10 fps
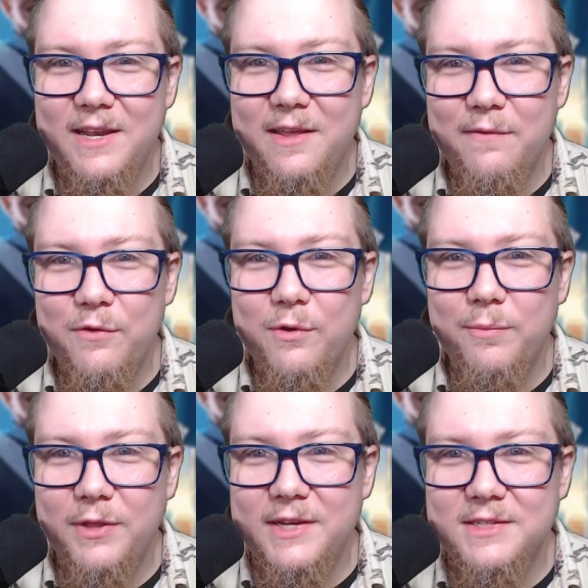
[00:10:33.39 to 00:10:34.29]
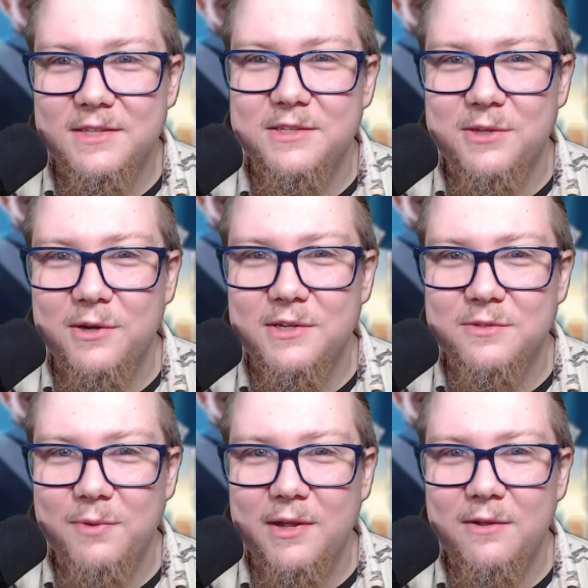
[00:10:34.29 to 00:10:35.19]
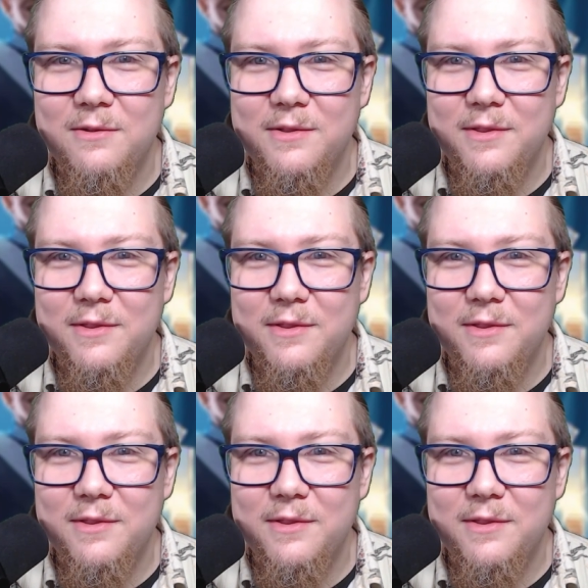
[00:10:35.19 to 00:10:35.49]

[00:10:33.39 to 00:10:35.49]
give you a place to start as well.